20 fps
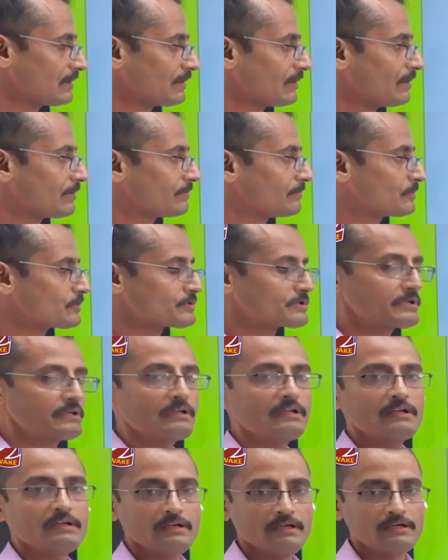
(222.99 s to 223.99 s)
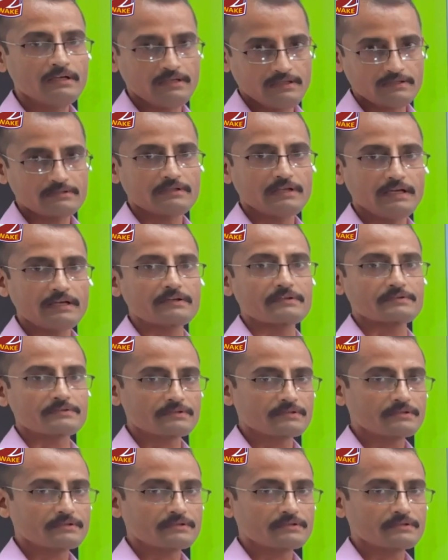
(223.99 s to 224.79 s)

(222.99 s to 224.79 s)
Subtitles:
law of motion. Thanks.